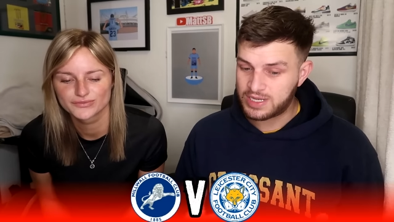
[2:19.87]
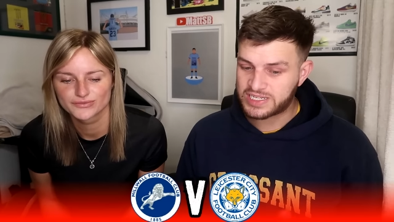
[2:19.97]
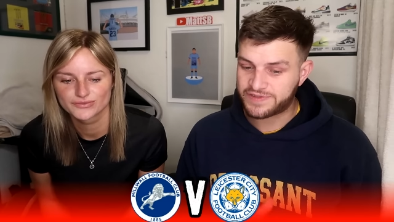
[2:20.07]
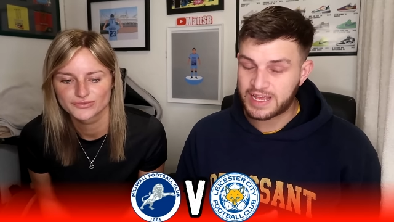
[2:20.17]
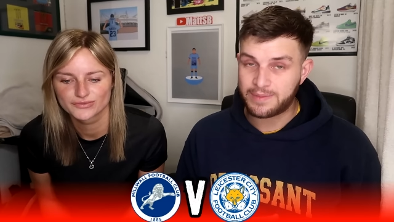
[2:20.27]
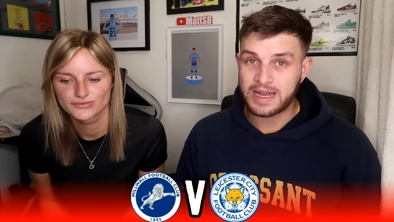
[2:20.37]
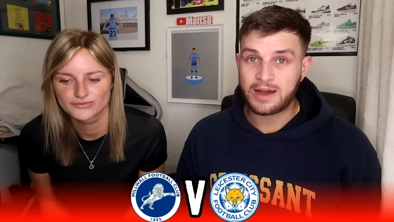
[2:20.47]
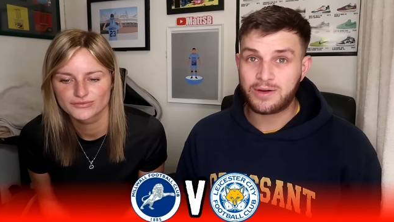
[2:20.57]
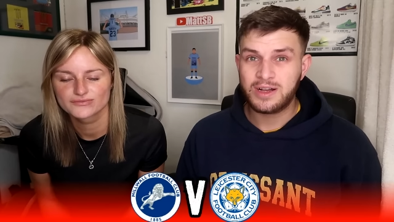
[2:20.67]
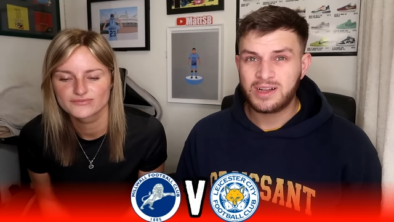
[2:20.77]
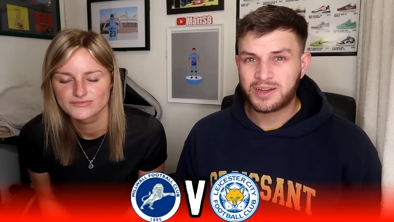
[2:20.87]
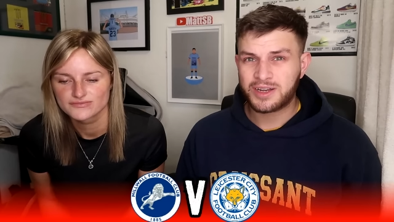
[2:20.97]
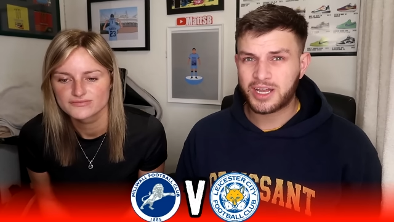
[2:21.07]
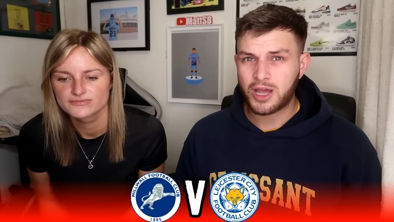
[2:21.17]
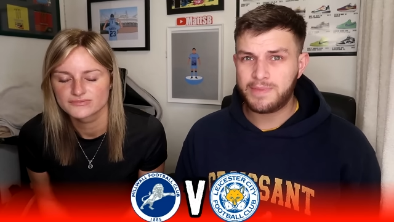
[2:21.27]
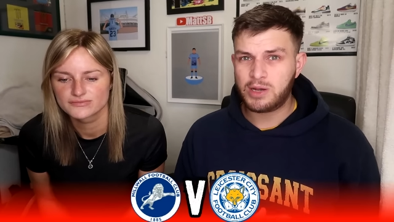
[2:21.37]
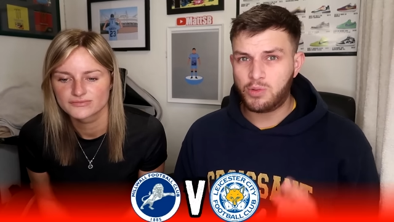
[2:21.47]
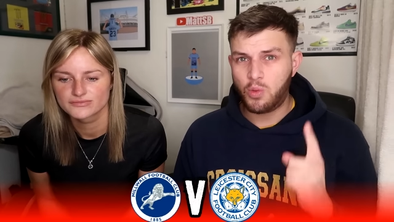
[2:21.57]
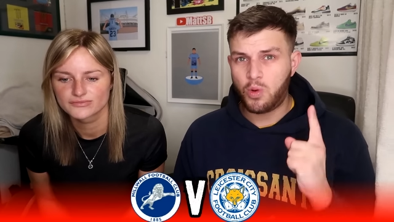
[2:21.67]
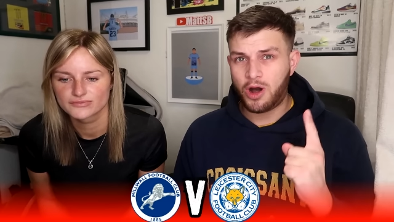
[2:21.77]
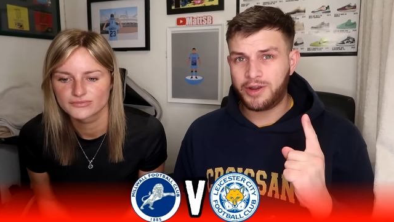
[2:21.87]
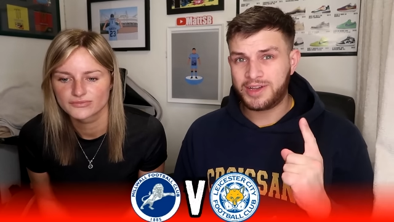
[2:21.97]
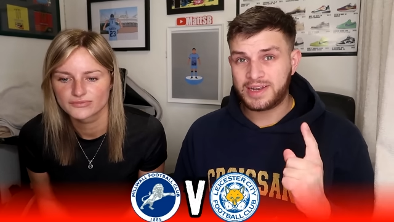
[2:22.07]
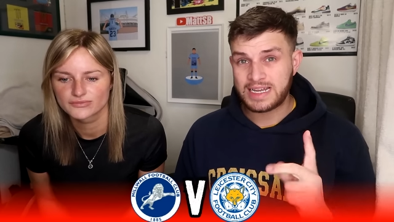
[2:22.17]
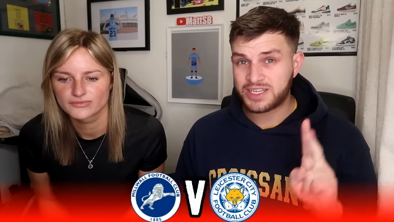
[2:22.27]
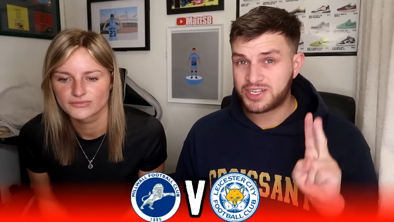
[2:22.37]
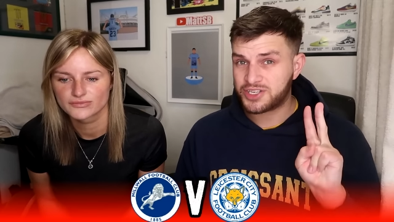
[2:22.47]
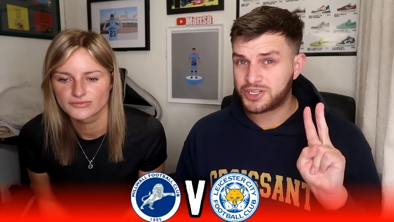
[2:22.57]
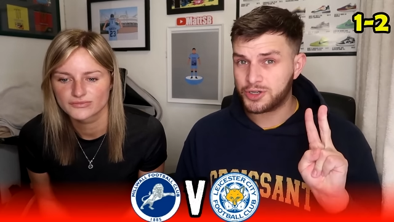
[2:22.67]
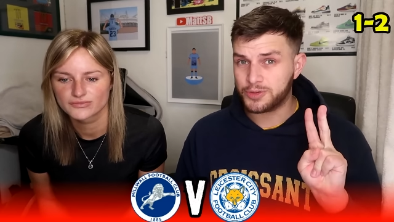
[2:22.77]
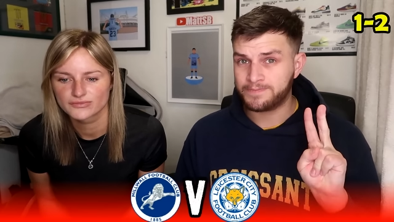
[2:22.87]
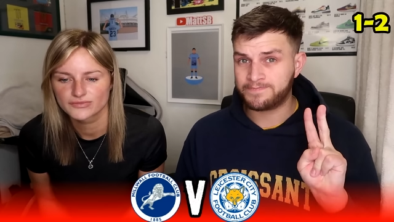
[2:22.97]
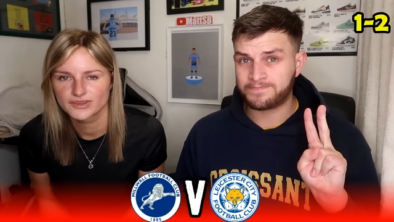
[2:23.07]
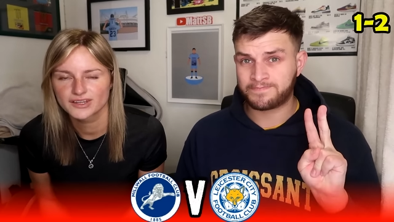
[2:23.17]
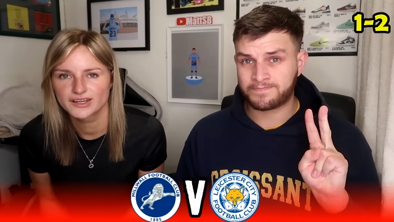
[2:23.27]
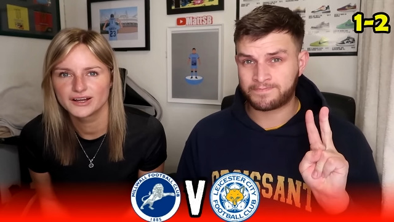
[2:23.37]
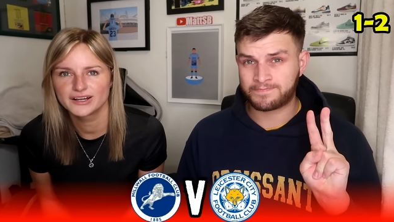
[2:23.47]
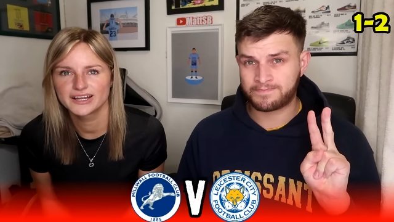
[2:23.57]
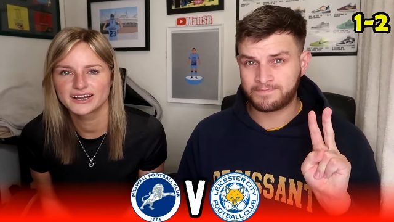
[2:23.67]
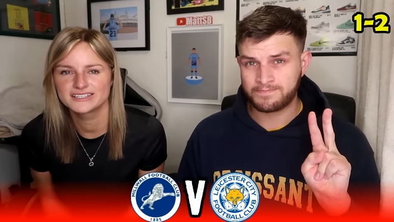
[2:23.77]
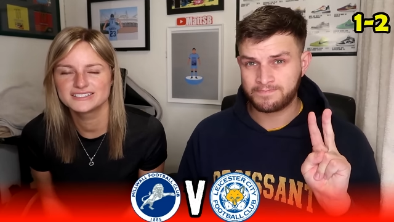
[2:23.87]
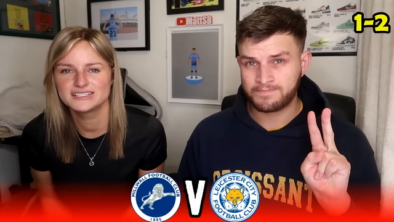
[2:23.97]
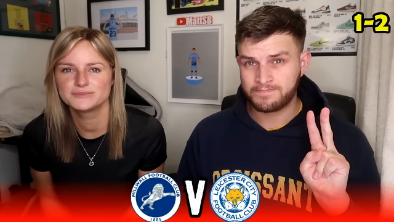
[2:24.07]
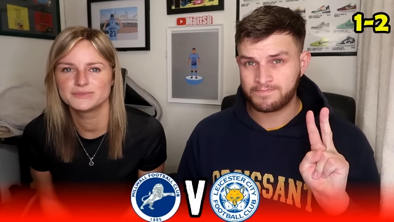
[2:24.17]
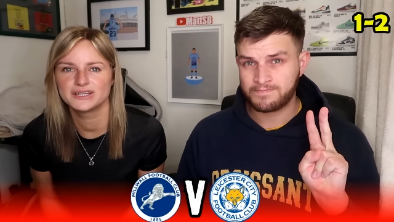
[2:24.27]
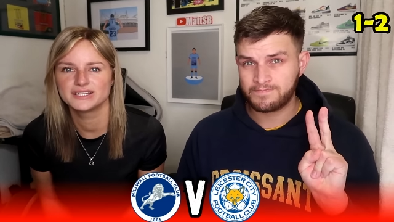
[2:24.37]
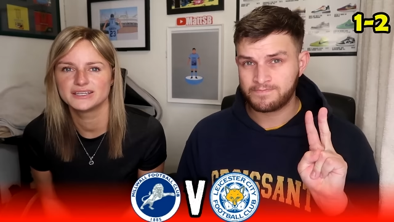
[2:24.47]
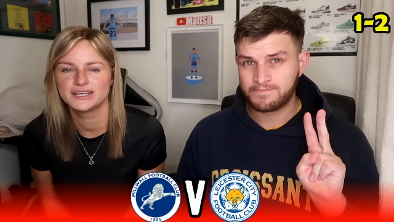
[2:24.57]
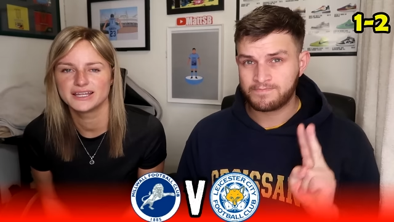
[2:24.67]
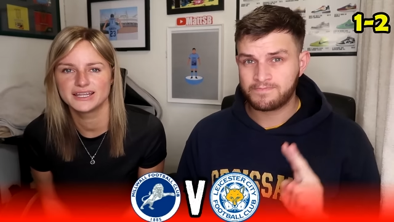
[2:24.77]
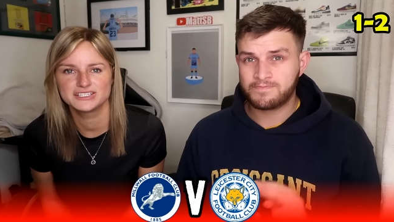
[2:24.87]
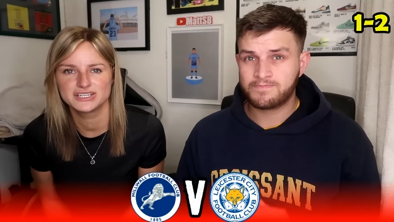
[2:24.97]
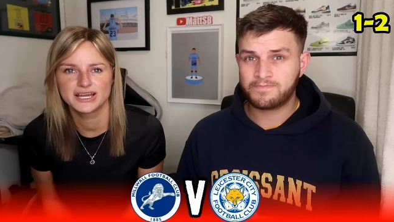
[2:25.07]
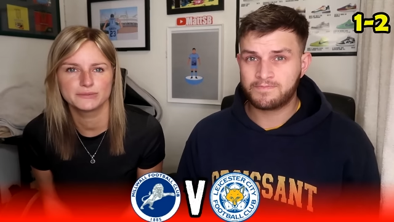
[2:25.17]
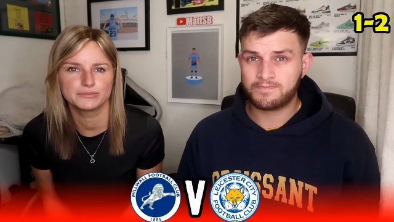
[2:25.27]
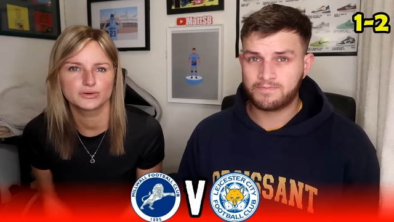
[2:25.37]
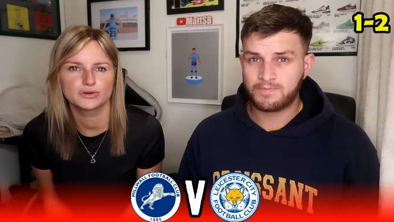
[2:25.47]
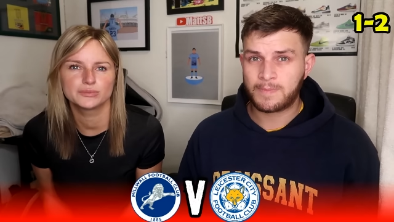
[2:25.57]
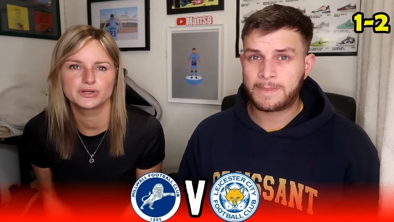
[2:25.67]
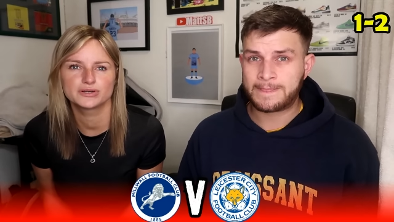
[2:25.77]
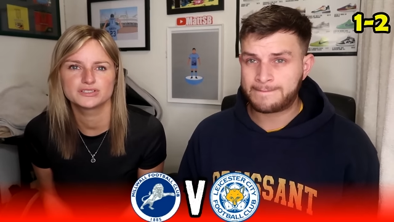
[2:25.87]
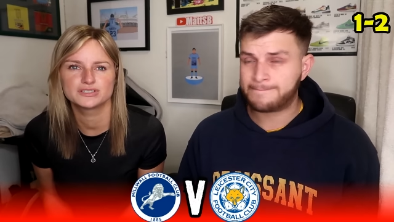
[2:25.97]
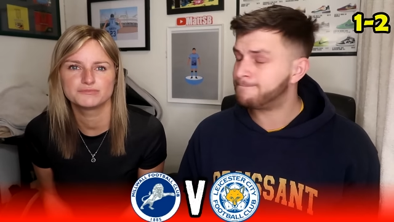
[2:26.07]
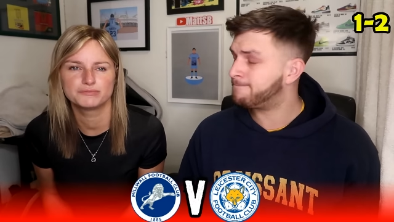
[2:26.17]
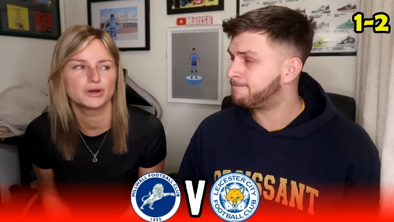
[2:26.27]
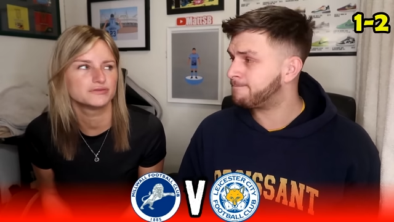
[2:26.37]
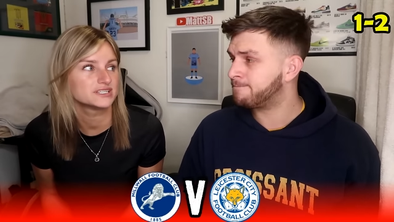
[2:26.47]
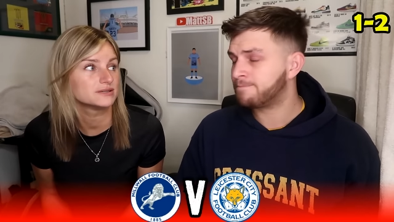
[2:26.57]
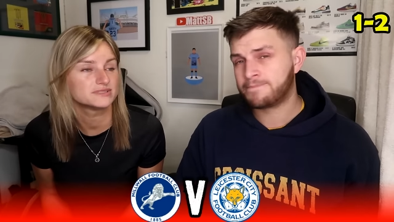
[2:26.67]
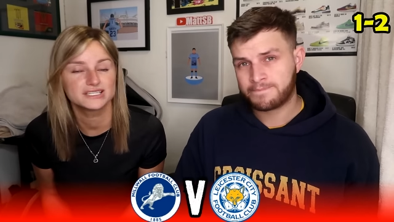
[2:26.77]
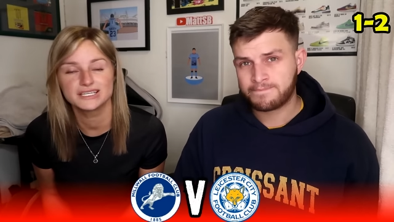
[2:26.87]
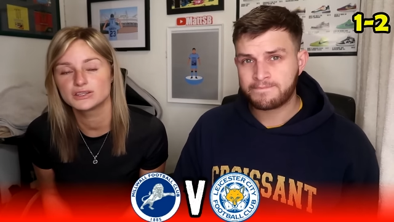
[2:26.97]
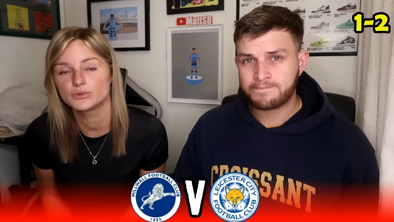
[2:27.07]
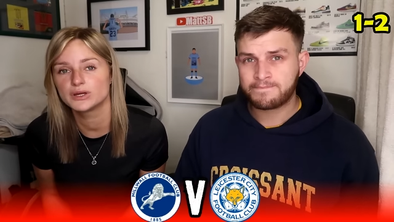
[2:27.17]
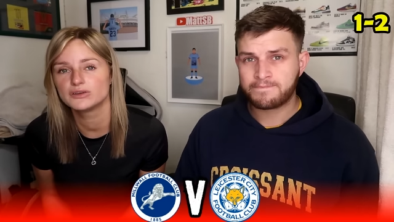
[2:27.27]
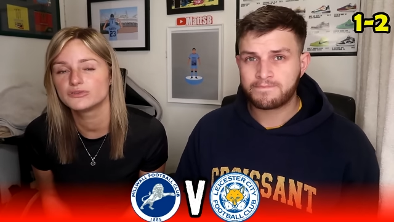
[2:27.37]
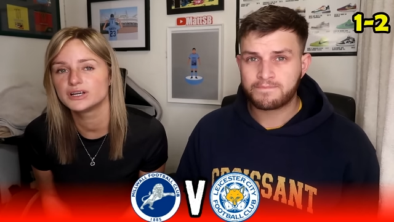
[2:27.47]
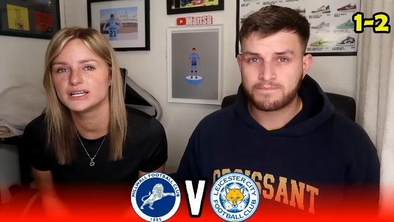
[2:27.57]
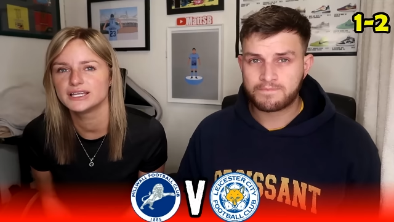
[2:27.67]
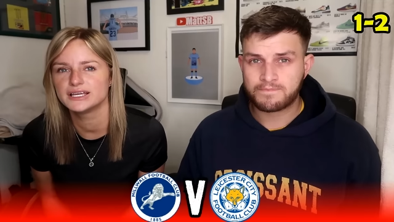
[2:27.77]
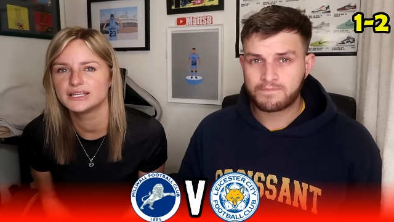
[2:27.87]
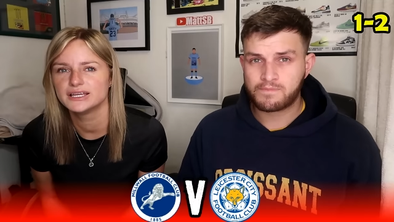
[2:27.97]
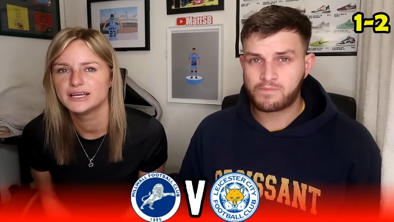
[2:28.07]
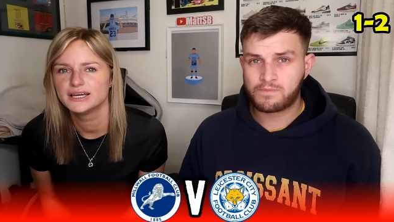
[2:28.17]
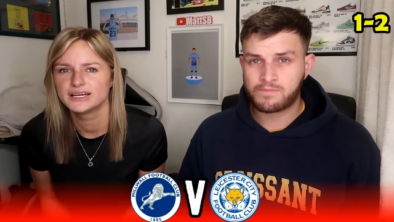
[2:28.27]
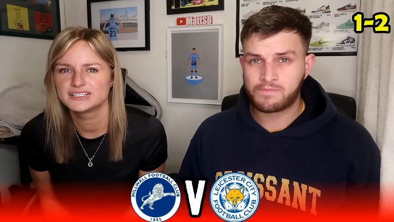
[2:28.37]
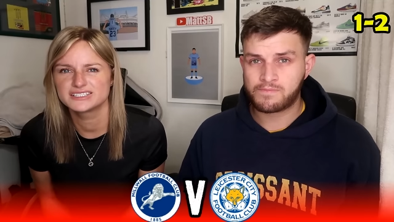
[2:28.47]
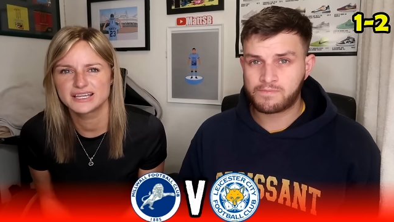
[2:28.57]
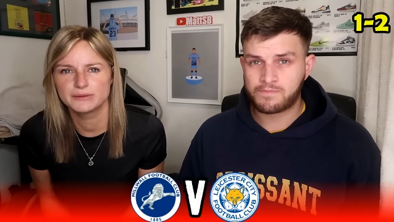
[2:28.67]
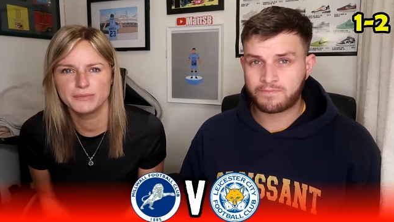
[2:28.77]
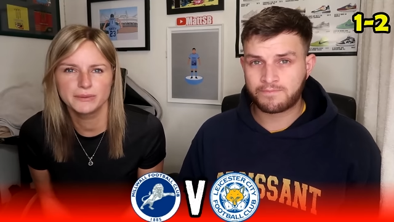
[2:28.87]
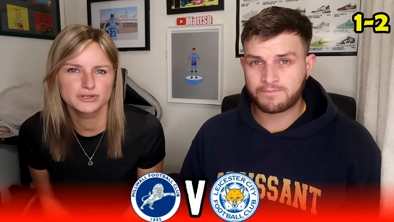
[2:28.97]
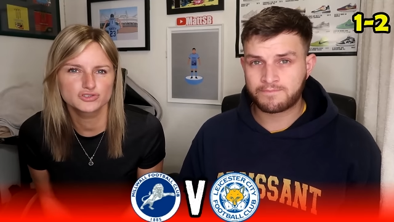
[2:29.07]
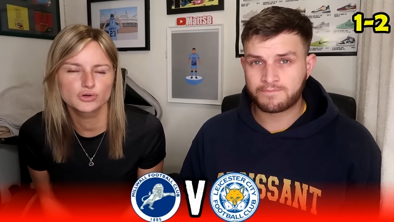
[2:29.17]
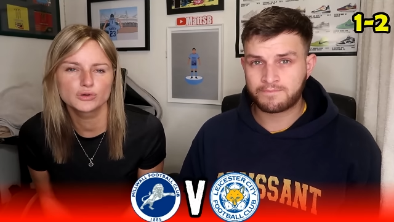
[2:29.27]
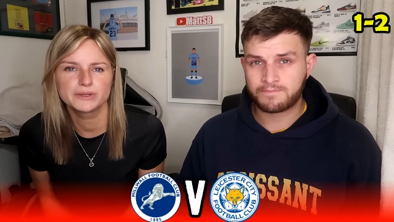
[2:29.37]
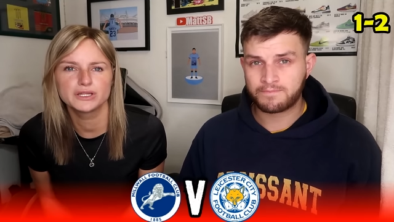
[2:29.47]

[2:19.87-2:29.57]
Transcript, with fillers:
Speaker 1: wins for them now. Going to go Millwall 1, Leicester 2.
Speaker 2: OK, I can see us being an edgy game purely because both teams need the win, really. As you say, maybe a draw would